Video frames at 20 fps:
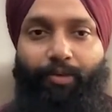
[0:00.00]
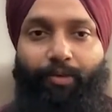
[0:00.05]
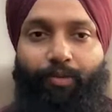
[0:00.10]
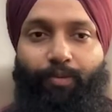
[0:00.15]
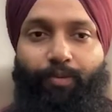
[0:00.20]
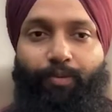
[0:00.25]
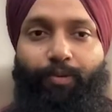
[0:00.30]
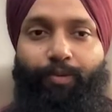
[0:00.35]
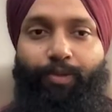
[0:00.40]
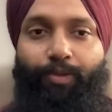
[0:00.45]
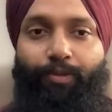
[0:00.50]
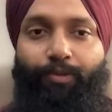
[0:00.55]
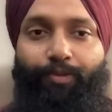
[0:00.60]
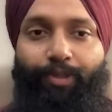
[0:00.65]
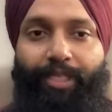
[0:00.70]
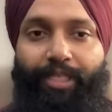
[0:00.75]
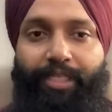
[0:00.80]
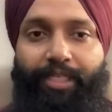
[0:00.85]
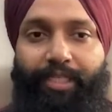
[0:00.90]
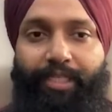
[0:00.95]
would
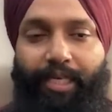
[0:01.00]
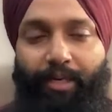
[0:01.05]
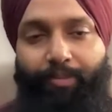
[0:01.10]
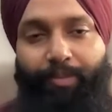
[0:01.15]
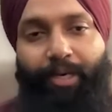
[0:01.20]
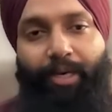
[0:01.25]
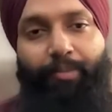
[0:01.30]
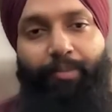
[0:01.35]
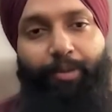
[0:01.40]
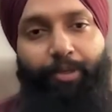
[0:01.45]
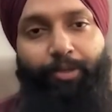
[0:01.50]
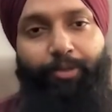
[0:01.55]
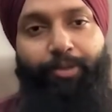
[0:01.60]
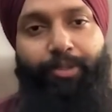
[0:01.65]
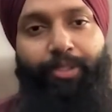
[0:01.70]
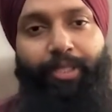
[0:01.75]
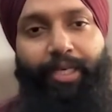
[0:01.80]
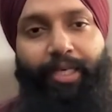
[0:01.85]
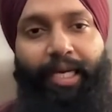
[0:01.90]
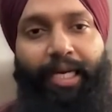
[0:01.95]
we still be able to
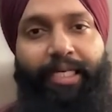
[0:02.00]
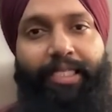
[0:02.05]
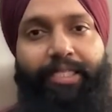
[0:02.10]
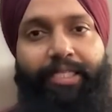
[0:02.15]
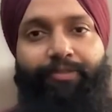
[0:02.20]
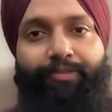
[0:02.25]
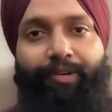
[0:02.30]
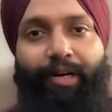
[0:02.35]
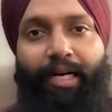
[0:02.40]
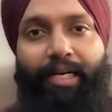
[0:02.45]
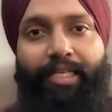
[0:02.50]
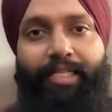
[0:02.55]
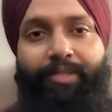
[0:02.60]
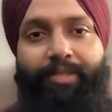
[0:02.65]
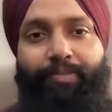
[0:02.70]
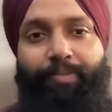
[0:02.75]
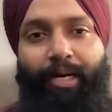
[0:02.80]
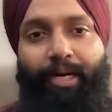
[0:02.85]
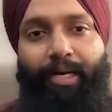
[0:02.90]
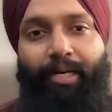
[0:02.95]
say that Shefali is
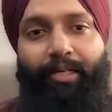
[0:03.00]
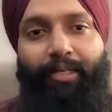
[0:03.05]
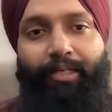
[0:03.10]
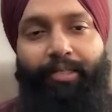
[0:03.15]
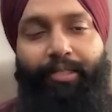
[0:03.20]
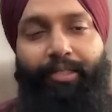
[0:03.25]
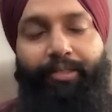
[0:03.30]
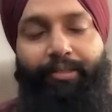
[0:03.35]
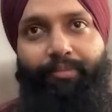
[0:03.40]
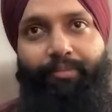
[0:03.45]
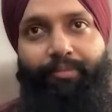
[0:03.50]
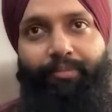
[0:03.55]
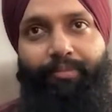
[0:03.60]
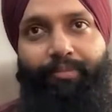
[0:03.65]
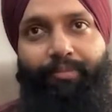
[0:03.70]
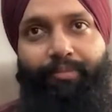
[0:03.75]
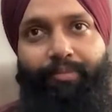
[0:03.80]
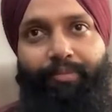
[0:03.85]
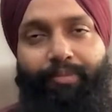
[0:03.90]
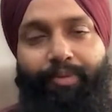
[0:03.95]
brilliant?
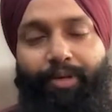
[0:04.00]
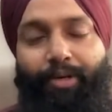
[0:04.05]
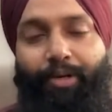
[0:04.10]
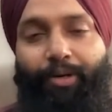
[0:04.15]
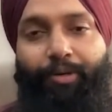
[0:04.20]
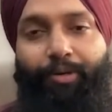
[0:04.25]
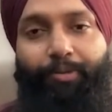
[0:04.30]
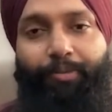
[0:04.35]
No.